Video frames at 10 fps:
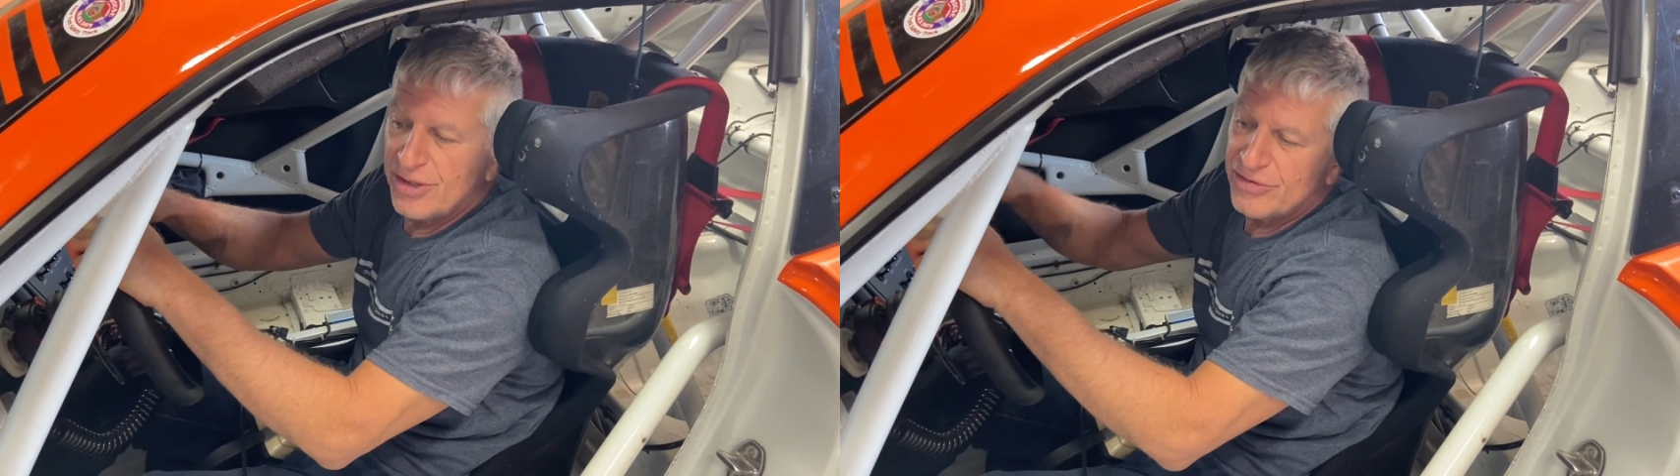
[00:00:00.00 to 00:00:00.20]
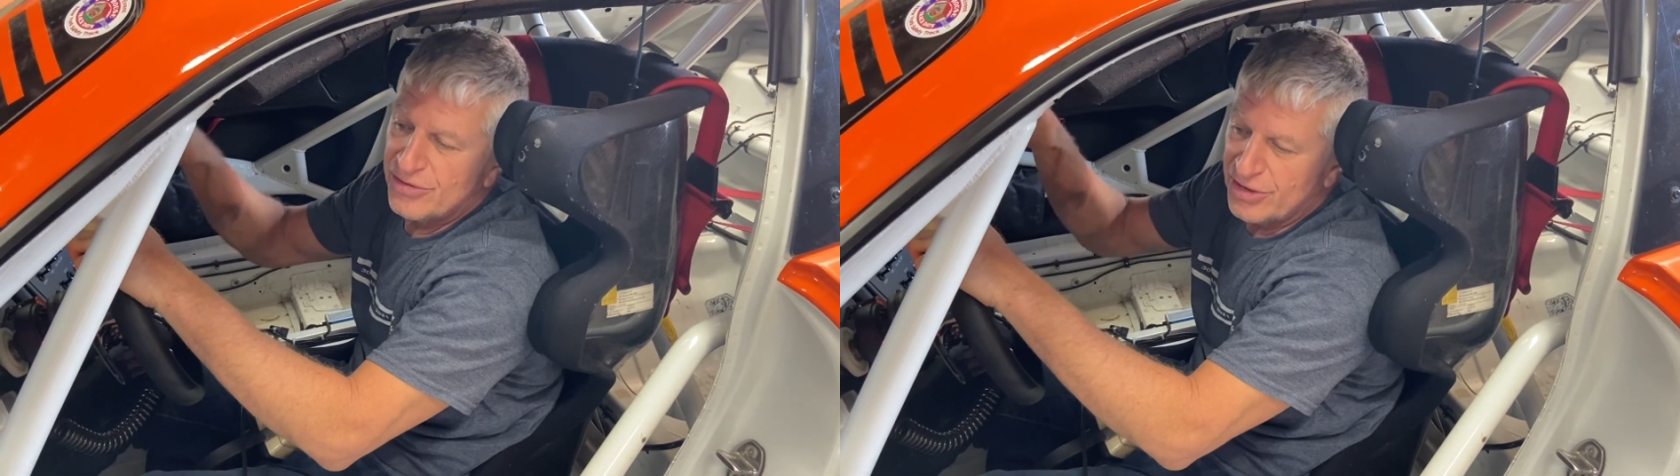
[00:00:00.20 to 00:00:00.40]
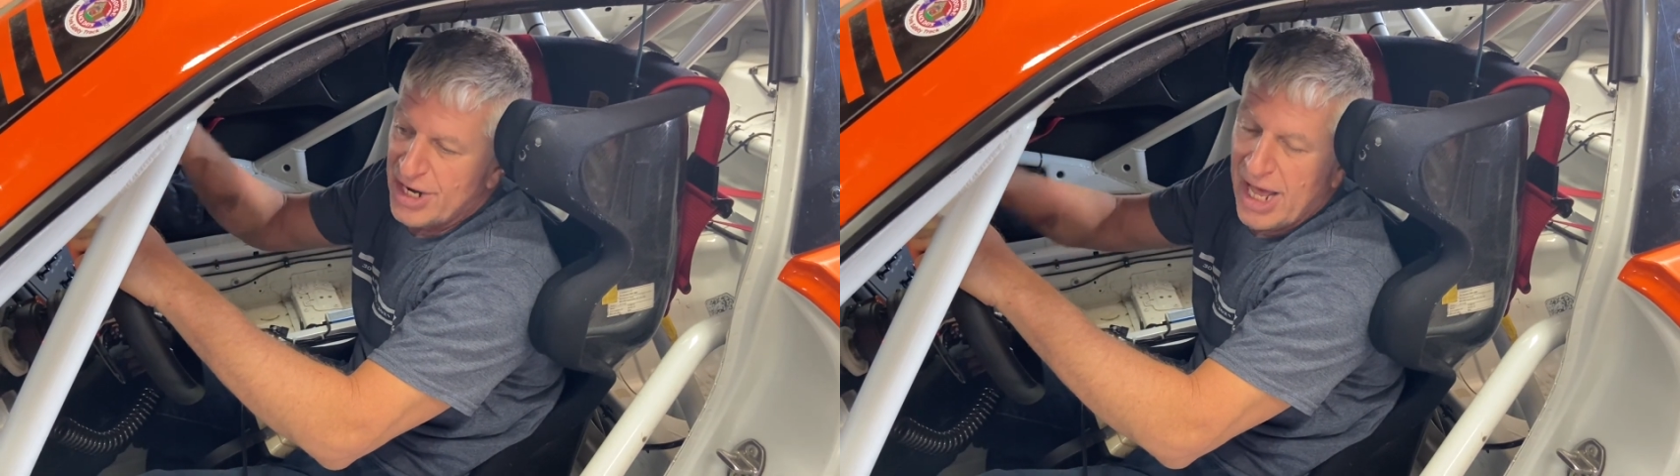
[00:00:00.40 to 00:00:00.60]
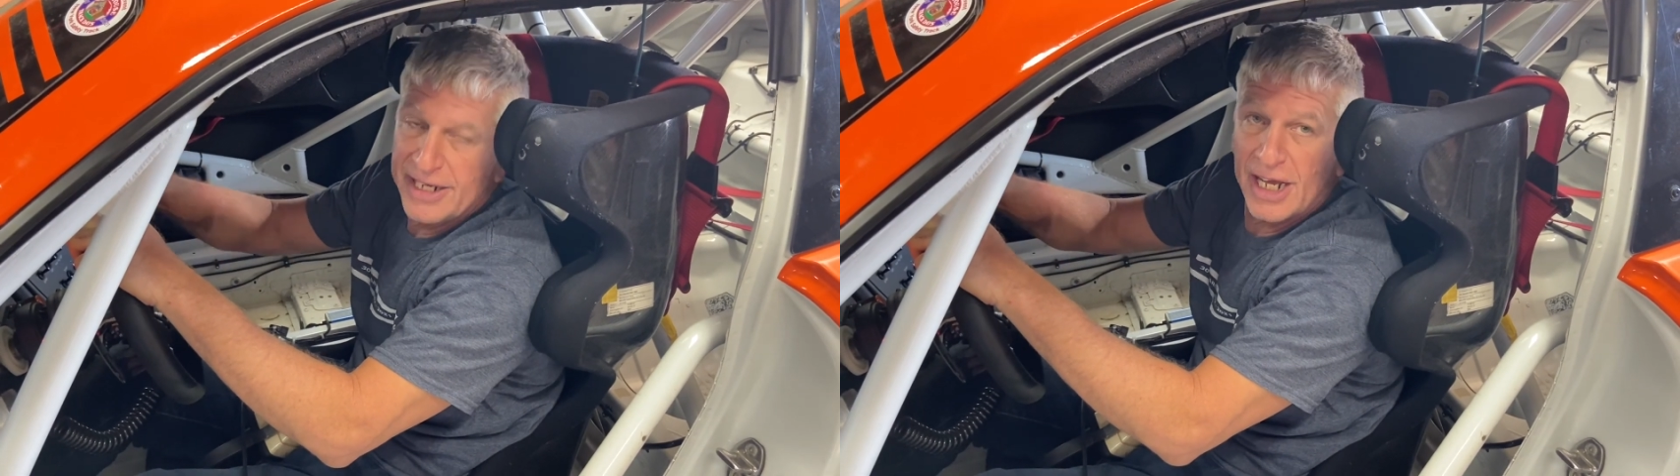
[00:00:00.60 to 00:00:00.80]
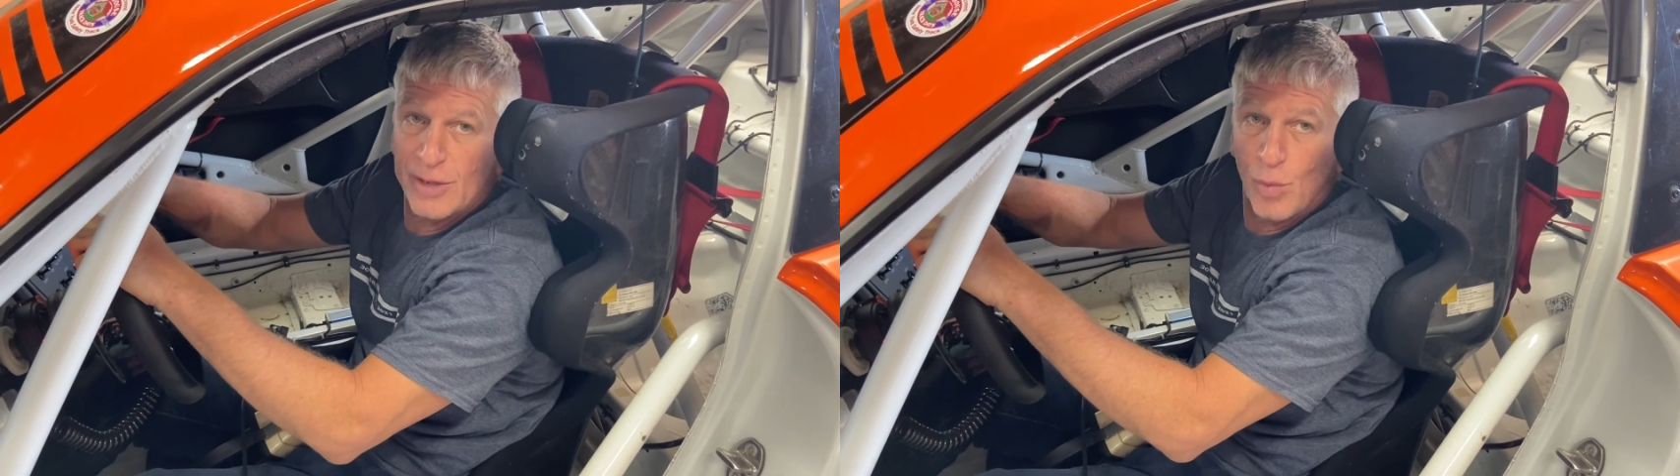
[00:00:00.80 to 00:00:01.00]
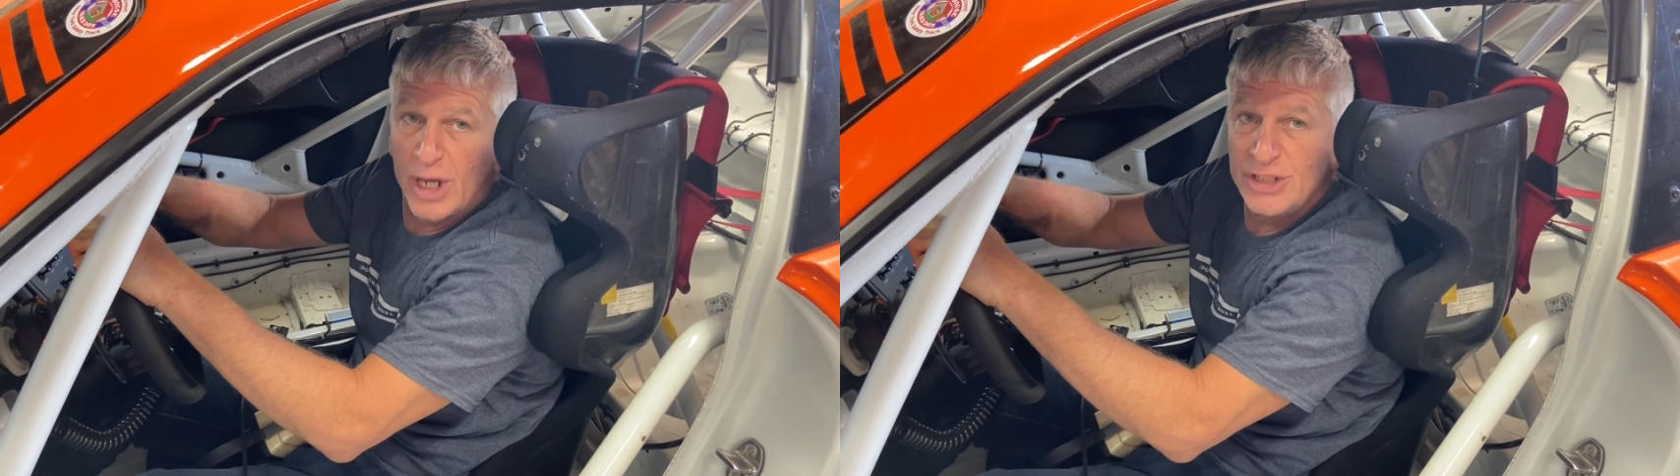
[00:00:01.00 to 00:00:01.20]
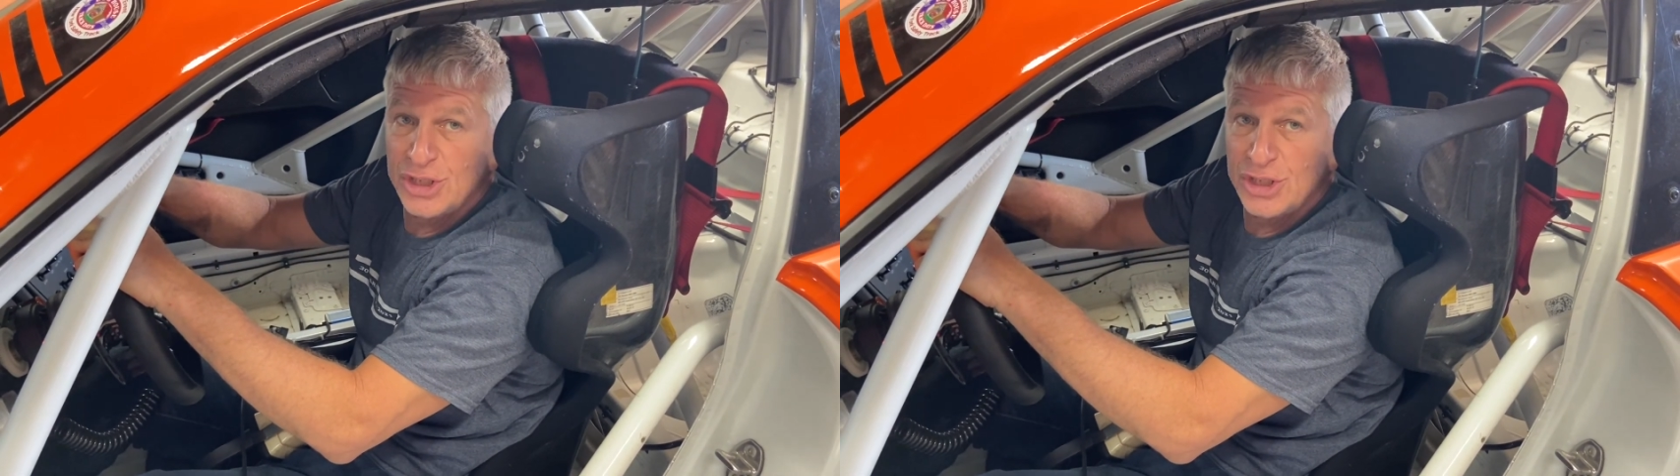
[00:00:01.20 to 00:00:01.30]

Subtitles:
This is a 991